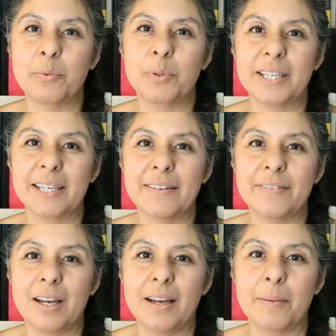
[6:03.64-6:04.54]
will give
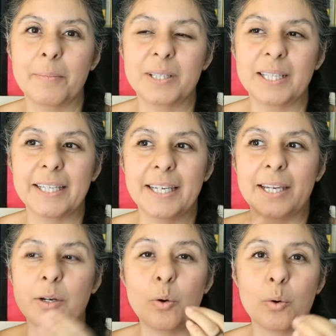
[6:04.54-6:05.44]
like
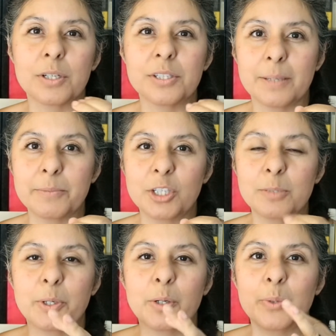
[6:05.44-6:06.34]
a core subject book,